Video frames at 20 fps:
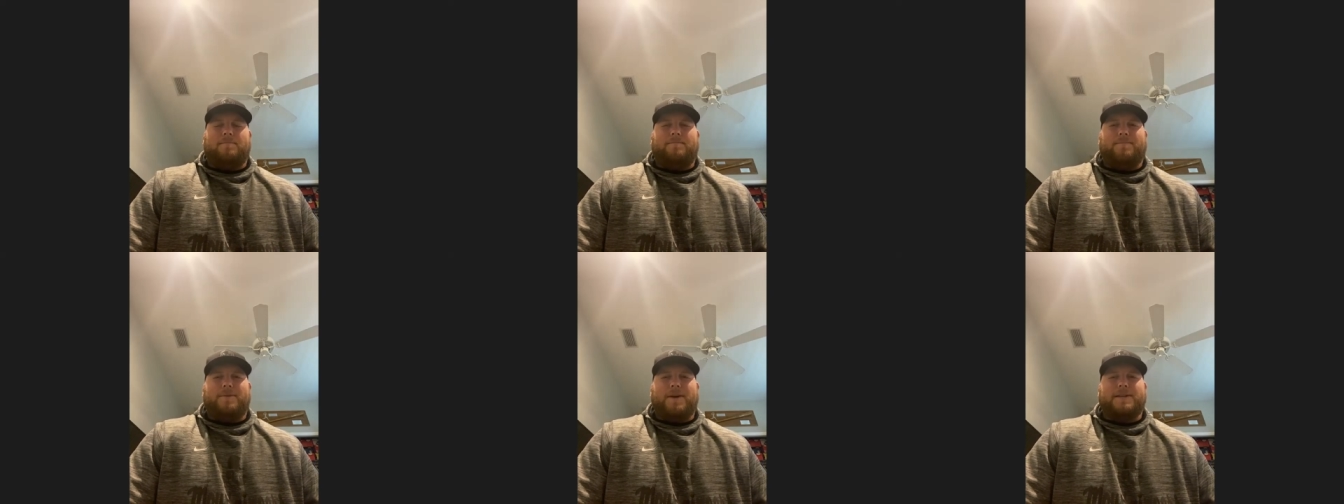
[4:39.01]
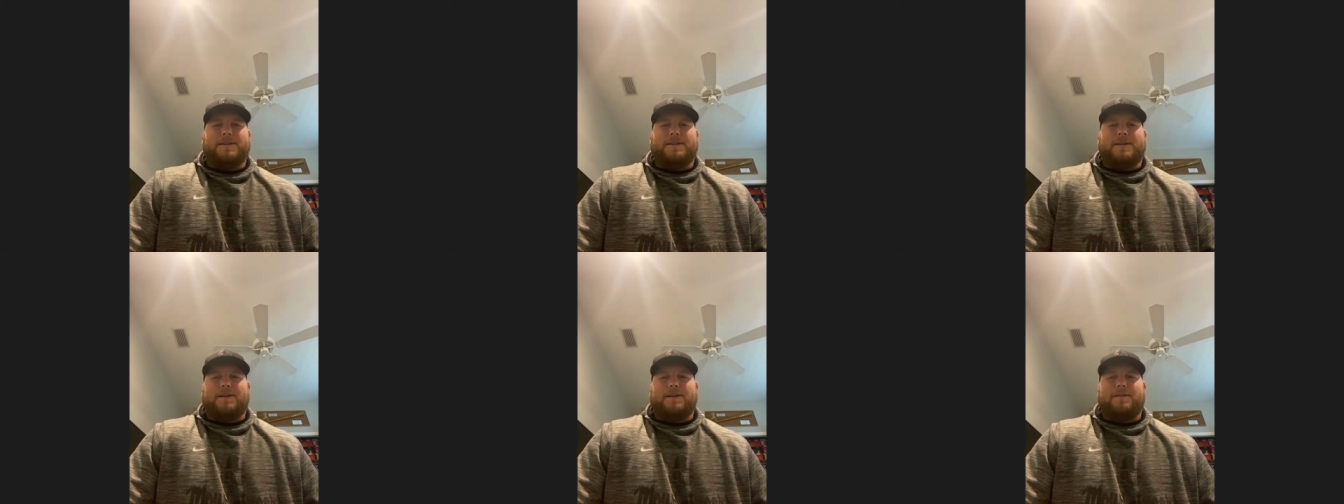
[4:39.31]

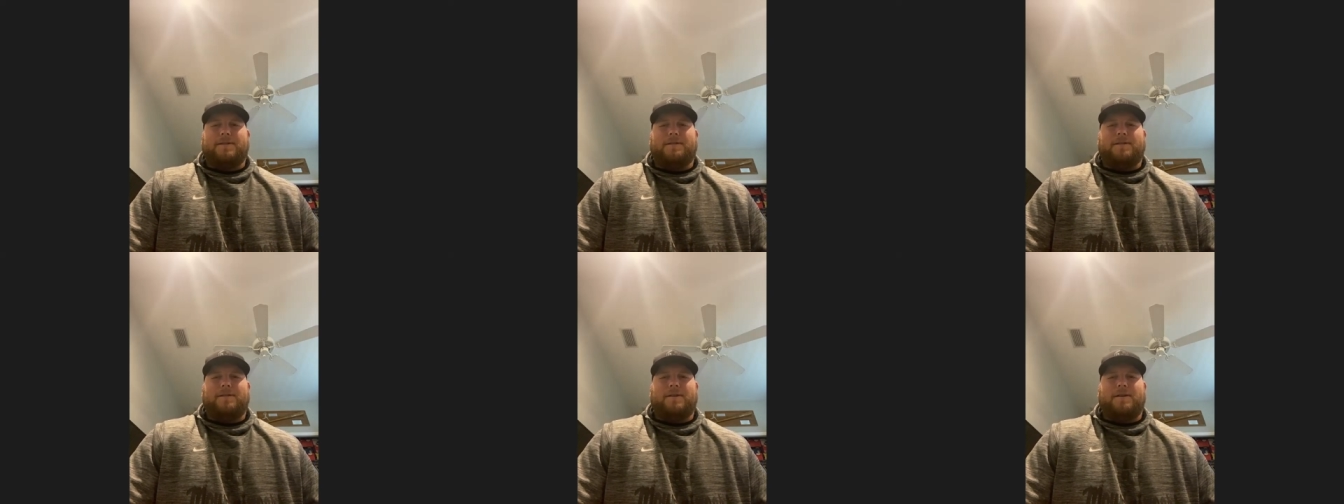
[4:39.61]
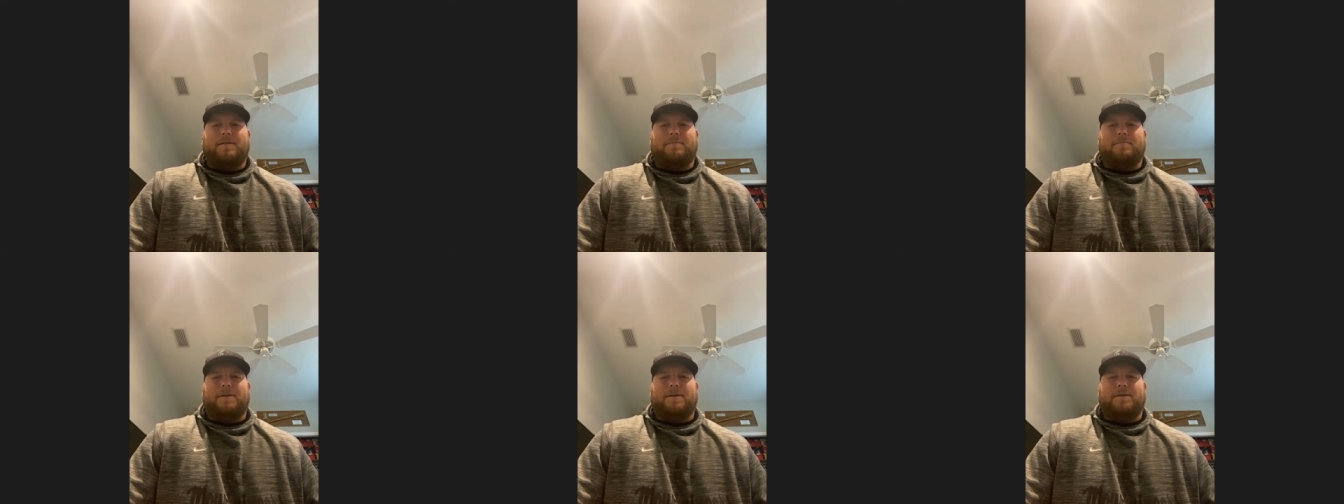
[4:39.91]
best I could have
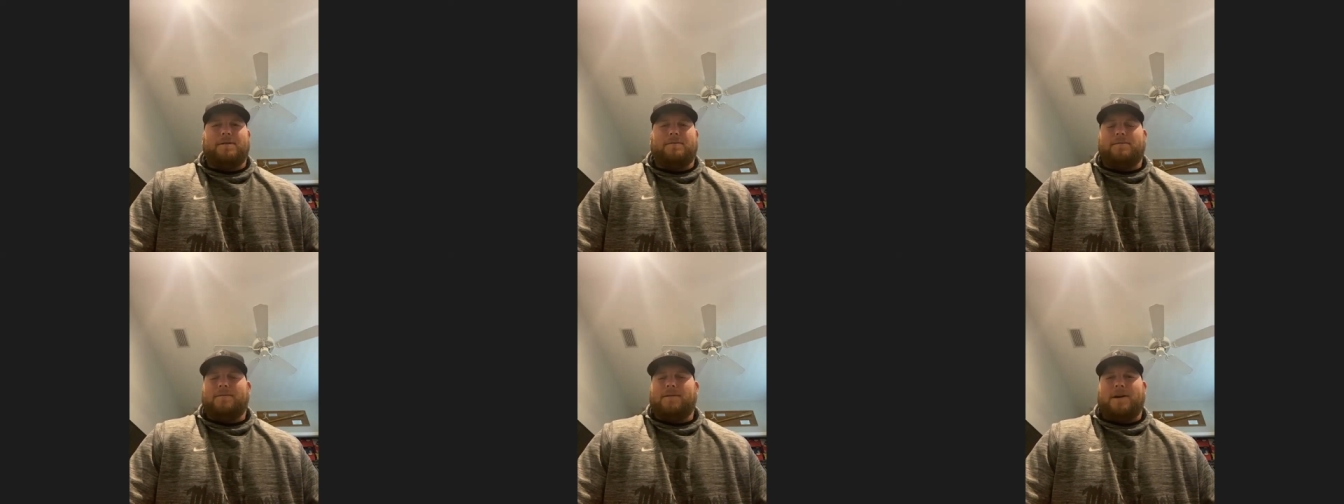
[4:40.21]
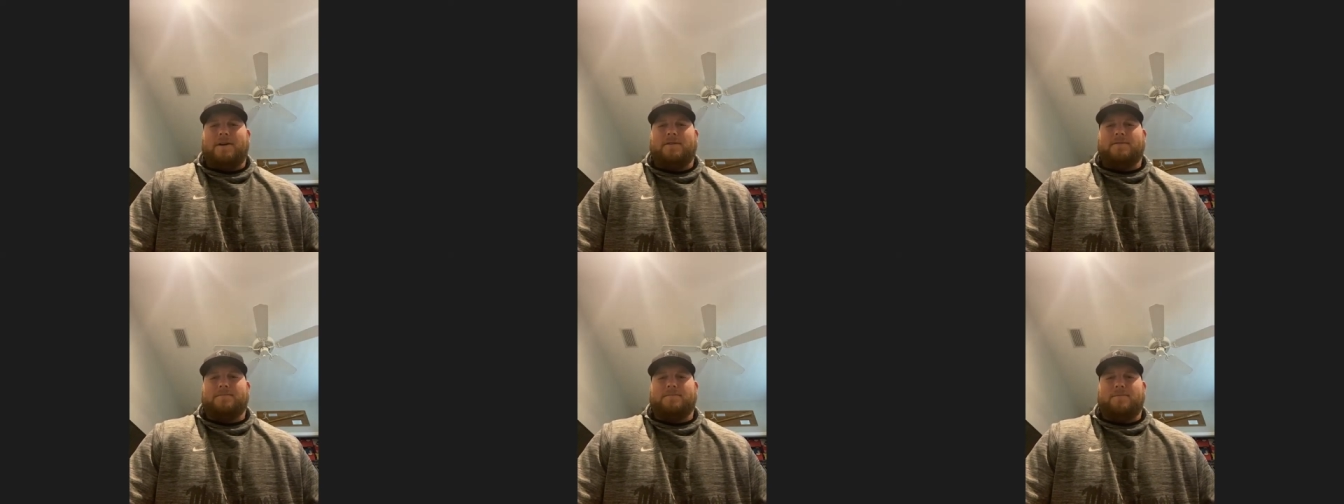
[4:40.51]
done, but
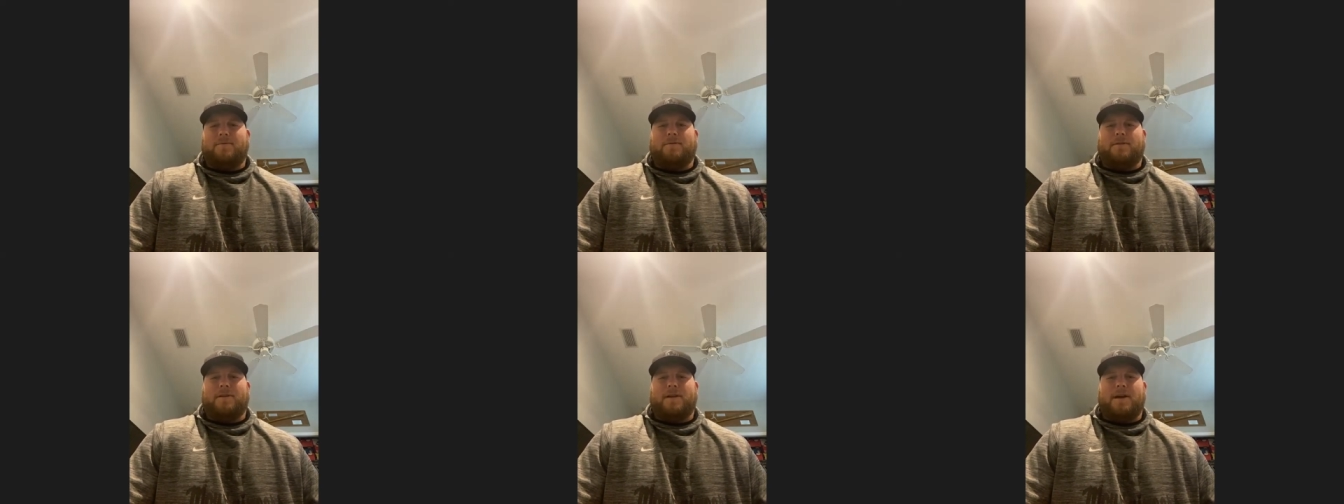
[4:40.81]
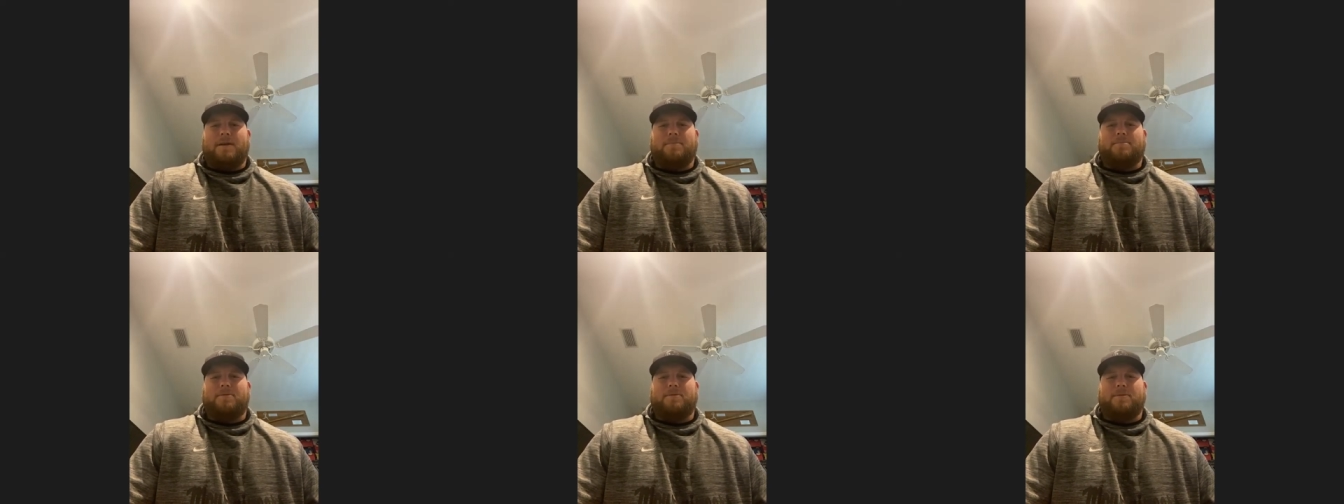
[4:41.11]
I was more than
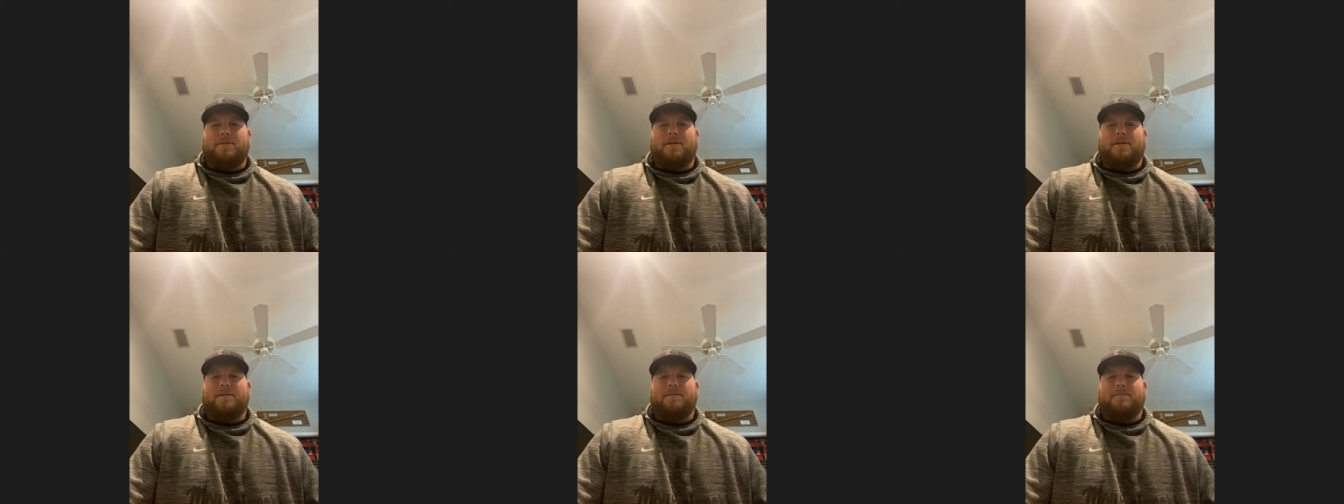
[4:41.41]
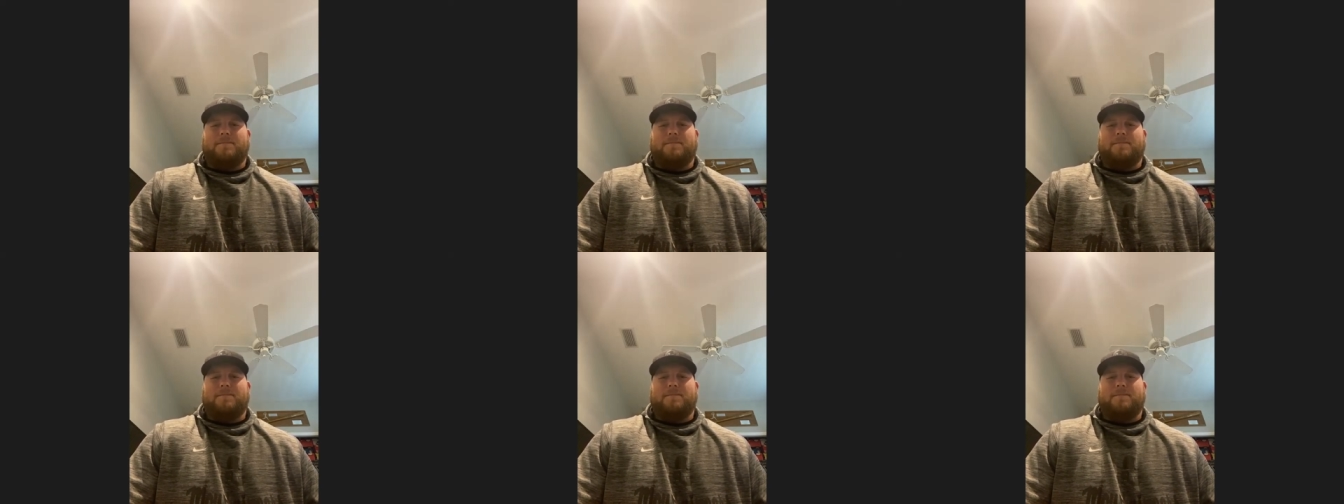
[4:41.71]
happy with it.